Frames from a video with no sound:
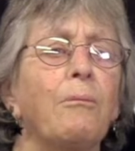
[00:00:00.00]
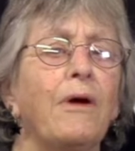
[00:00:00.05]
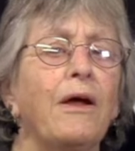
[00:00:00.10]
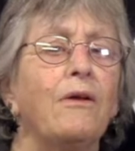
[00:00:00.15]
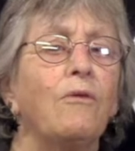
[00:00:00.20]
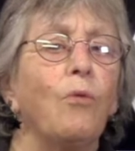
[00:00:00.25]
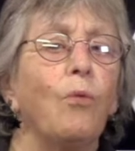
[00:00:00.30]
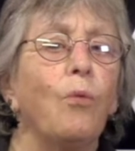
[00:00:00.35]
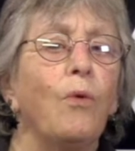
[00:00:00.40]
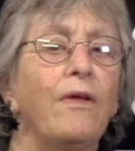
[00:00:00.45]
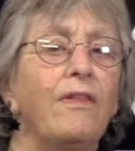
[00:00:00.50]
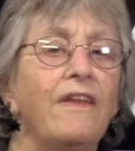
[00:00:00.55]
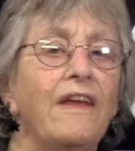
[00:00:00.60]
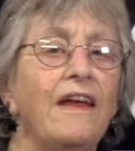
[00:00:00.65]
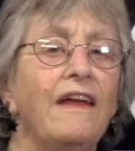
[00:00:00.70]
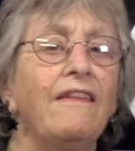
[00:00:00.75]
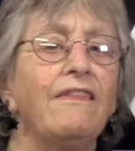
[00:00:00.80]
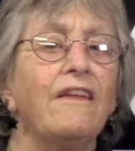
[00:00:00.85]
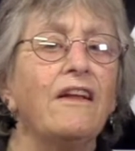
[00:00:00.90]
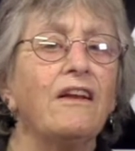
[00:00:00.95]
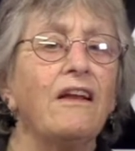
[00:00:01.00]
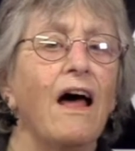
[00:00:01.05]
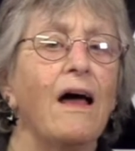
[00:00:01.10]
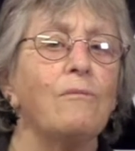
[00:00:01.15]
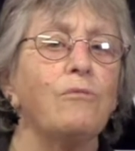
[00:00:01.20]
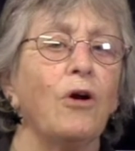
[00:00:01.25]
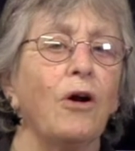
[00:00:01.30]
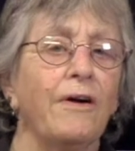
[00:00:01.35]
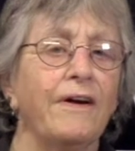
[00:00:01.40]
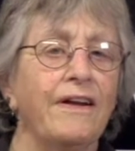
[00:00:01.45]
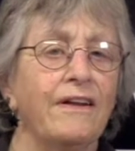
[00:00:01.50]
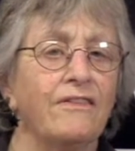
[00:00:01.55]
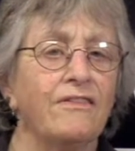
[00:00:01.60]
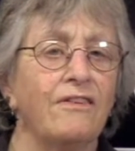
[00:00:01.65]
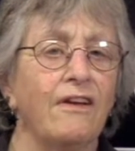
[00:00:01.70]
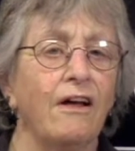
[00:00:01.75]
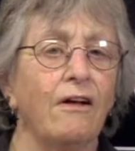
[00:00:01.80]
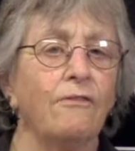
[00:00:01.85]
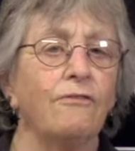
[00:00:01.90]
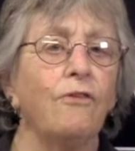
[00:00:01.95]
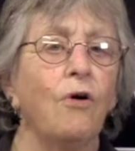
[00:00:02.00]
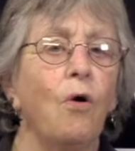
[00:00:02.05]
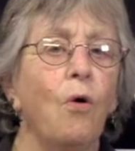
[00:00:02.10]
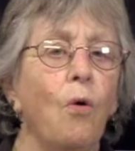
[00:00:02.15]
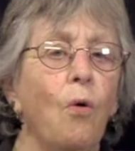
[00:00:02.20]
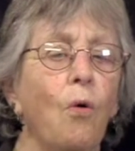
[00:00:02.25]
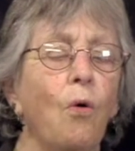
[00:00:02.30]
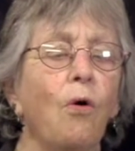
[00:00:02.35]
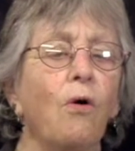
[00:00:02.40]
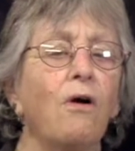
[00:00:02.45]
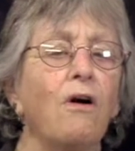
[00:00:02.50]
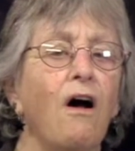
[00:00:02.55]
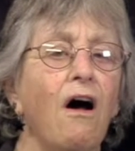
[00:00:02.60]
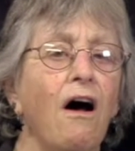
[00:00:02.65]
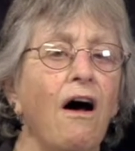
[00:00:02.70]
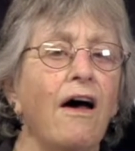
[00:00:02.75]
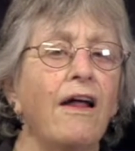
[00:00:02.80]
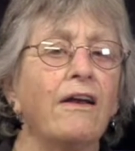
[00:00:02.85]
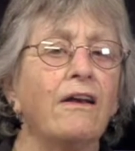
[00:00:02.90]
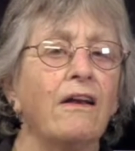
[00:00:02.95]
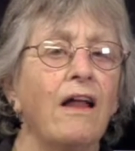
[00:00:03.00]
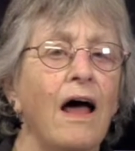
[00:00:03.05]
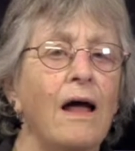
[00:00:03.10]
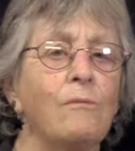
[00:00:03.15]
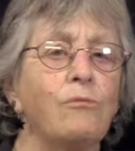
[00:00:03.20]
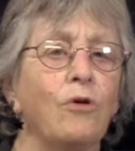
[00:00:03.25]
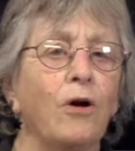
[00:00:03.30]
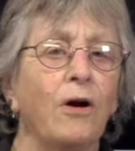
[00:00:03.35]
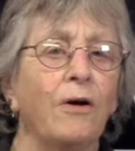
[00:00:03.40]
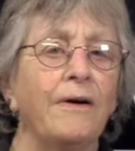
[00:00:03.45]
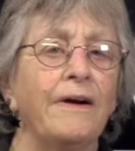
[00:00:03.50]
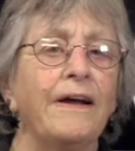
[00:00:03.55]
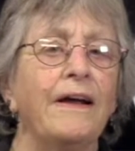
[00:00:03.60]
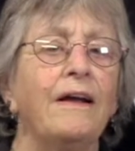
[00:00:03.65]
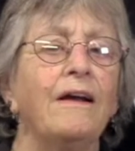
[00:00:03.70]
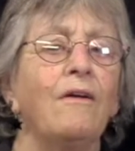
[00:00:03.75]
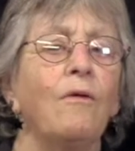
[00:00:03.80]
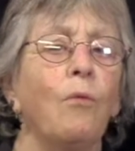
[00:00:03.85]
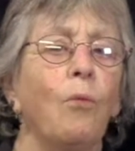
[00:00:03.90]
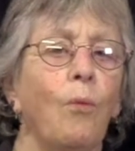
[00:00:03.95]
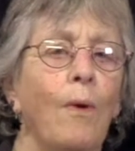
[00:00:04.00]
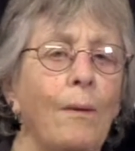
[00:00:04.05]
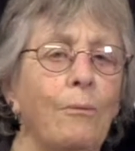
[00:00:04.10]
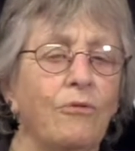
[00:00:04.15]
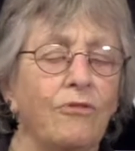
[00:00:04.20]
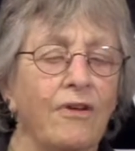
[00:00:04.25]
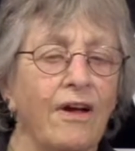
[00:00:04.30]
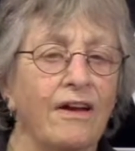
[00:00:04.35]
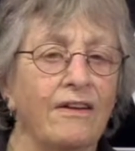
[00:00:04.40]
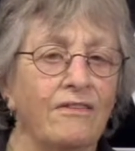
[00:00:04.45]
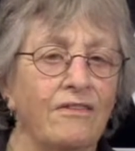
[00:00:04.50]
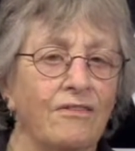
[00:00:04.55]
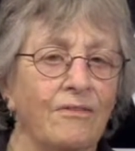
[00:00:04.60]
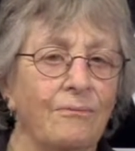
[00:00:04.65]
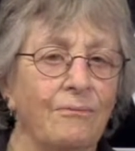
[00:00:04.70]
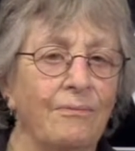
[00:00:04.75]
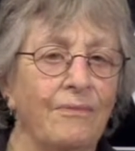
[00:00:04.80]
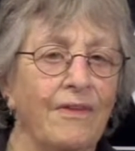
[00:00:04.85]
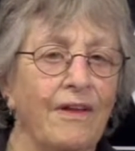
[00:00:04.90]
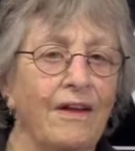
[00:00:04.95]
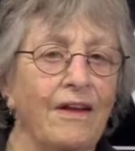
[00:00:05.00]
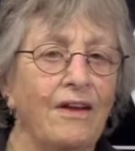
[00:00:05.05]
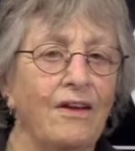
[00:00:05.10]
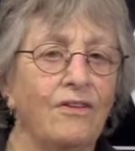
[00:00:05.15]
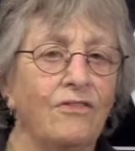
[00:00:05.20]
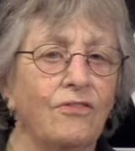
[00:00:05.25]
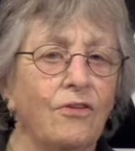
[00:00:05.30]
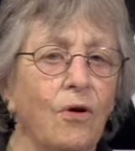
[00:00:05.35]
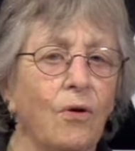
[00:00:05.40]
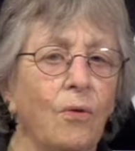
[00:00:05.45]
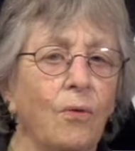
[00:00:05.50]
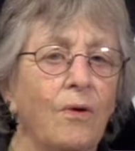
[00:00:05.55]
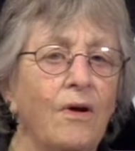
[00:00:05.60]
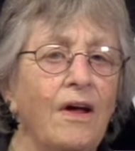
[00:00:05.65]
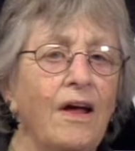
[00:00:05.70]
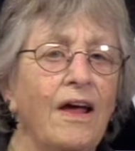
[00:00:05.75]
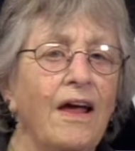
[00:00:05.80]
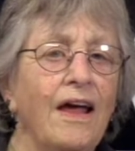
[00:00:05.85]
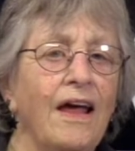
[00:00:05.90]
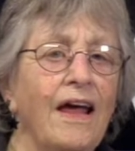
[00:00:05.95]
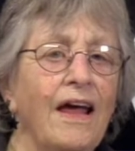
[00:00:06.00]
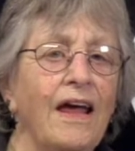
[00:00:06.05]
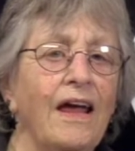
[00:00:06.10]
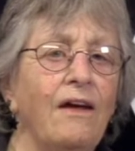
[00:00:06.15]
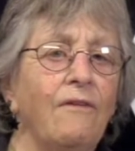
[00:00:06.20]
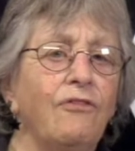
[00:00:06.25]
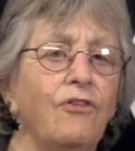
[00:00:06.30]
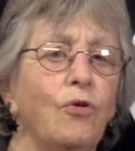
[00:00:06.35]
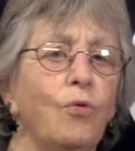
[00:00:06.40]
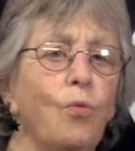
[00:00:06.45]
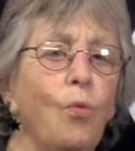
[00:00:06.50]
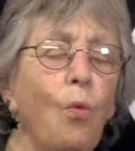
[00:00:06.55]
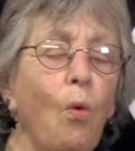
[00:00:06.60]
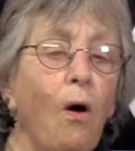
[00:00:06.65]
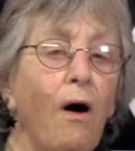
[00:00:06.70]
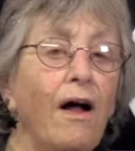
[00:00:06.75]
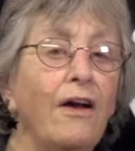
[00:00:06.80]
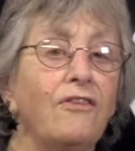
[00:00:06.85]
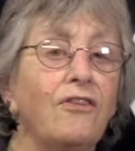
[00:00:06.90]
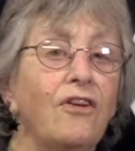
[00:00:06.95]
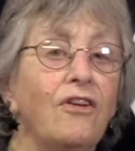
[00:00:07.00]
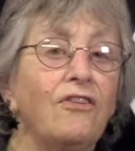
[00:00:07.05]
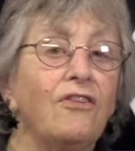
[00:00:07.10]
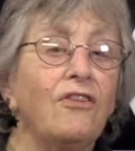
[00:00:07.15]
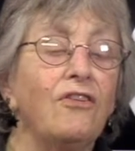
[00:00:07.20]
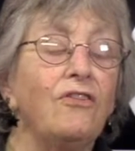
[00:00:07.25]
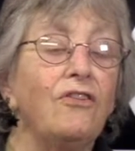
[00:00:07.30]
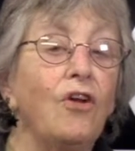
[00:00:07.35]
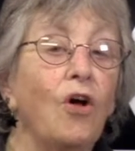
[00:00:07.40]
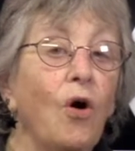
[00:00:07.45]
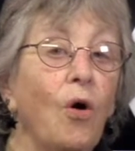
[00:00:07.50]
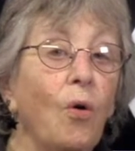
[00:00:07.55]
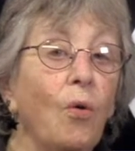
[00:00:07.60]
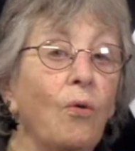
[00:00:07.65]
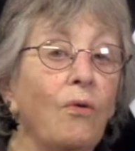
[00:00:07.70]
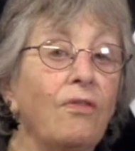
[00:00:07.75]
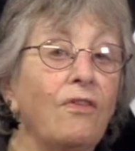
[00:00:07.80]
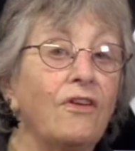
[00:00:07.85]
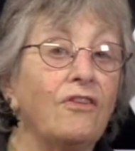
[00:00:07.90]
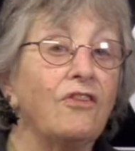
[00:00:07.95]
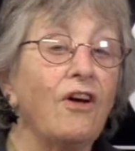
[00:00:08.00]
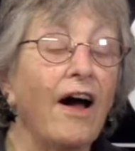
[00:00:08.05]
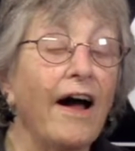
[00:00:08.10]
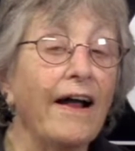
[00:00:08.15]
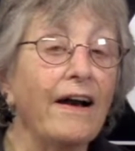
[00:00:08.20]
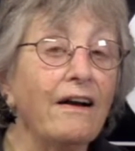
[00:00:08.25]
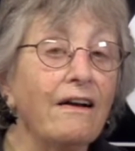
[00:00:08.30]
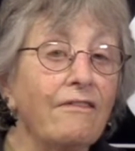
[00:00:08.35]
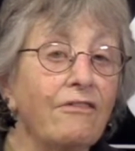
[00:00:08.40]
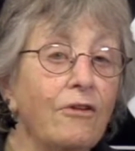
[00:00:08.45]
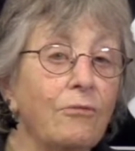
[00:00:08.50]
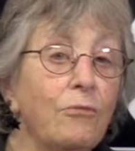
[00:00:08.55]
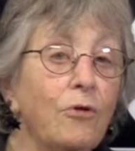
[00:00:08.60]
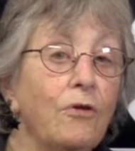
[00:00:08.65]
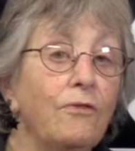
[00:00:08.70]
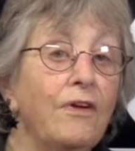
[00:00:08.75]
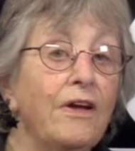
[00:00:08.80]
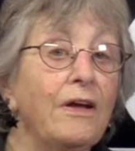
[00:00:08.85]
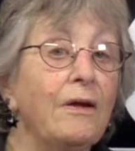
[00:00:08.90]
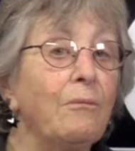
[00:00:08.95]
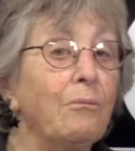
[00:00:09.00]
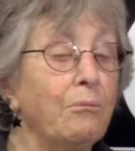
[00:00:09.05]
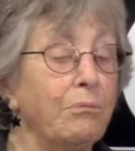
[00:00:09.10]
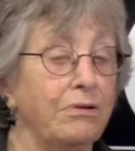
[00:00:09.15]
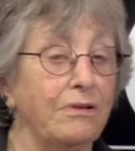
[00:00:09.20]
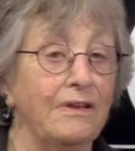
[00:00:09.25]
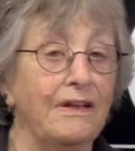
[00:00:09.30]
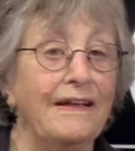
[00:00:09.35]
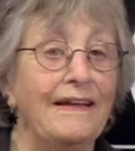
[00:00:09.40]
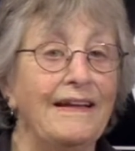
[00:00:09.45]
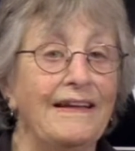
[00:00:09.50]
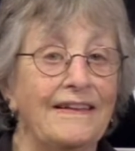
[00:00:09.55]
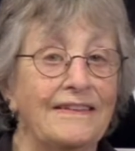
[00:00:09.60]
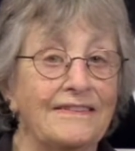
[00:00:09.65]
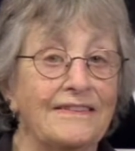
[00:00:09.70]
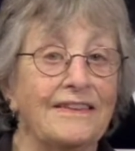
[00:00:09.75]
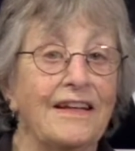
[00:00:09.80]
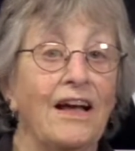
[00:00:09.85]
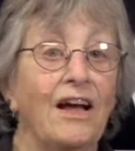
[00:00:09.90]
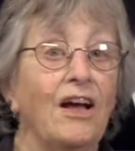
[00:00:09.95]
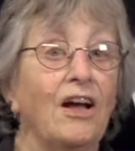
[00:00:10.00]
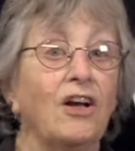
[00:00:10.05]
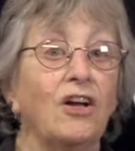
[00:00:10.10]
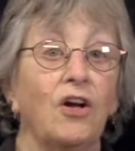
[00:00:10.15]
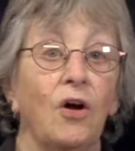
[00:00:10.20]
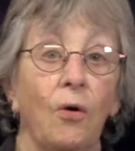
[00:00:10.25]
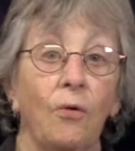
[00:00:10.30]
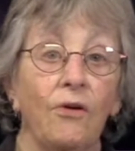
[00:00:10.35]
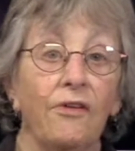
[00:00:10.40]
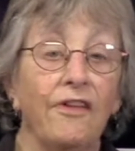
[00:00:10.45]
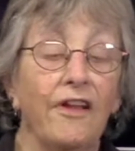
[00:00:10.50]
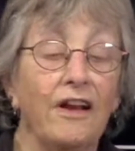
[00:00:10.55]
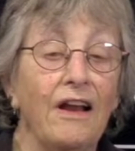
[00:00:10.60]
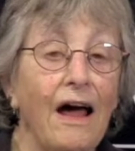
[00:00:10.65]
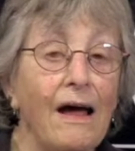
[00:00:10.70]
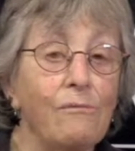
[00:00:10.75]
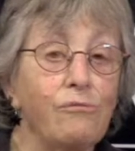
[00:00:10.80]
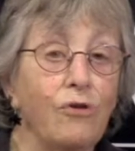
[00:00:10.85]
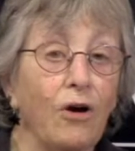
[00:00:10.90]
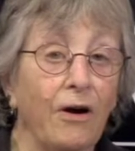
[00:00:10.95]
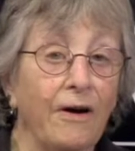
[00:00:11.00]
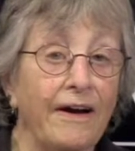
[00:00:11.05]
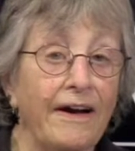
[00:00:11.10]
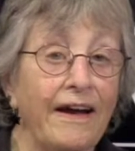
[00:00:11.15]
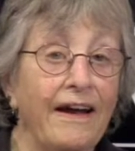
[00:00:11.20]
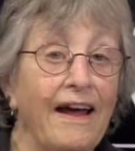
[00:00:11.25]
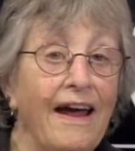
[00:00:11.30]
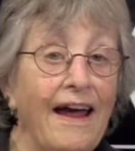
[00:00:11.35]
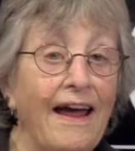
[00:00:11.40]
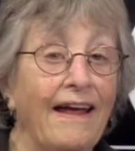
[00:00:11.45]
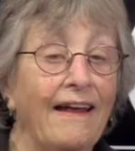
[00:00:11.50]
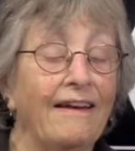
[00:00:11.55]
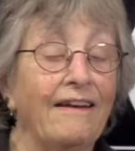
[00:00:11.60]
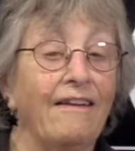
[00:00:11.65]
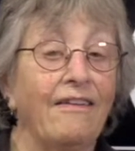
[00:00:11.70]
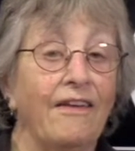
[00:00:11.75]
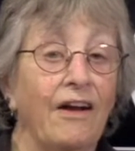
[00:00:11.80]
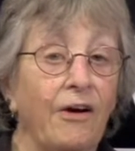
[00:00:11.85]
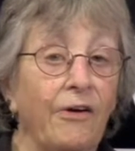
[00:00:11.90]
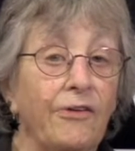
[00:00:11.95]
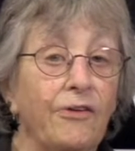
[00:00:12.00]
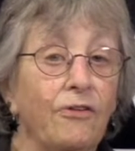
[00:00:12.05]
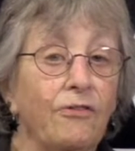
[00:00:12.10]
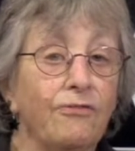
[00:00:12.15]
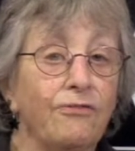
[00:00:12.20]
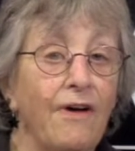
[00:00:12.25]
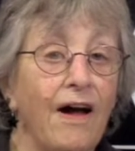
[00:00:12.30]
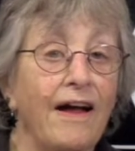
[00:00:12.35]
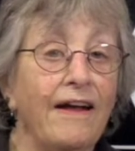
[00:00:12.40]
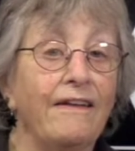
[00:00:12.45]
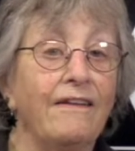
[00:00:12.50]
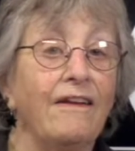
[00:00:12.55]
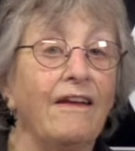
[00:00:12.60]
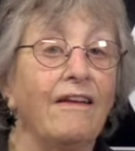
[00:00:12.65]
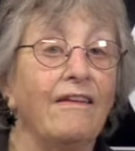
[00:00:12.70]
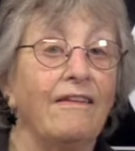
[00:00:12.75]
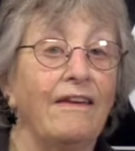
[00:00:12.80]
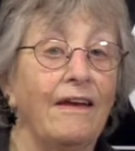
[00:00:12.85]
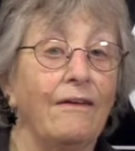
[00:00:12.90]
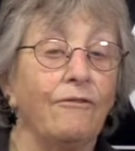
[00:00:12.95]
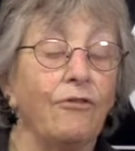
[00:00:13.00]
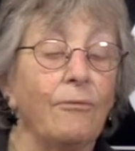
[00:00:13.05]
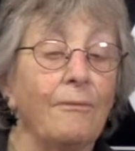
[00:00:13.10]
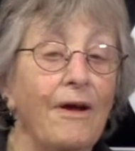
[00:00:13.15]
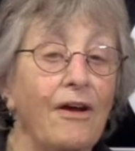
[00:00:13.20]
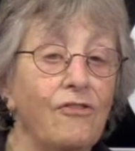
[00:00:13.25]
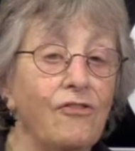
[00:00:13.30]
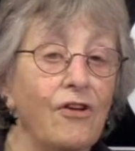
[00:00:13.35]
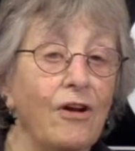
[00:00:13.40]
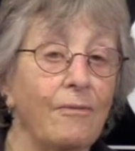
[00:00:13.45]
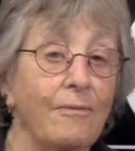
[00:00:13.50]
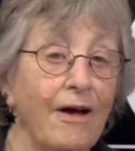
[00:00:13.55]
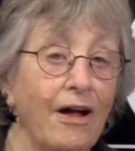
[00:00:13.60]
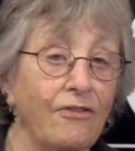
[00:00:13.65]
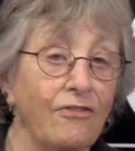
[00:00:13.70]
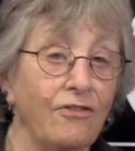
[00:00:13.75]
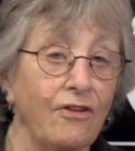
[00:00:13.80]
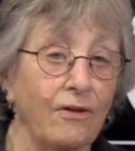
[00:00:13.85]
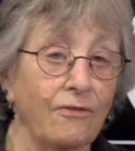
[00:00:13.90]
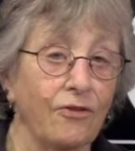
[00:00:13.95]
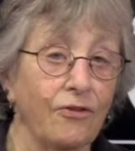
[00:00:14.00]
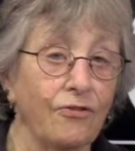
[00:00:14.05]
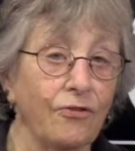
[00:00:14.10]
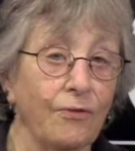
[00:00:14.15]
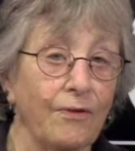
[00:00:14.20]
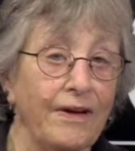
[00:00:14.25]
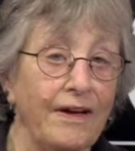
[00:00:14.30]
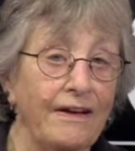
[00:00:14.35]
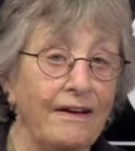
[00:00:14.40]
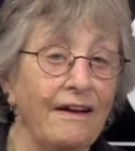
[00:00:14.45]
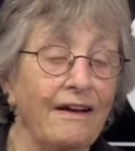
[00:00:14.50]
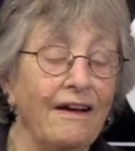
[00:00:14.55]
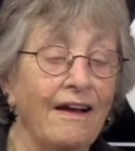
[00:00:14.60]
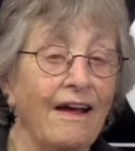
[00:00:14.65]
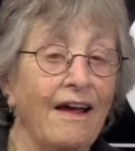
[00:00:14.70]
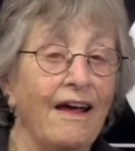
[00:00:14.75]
but within the library itself or on library websites. So, if you want to know the title of the movie, please go to the library, and there you'll find information about Silver Screen,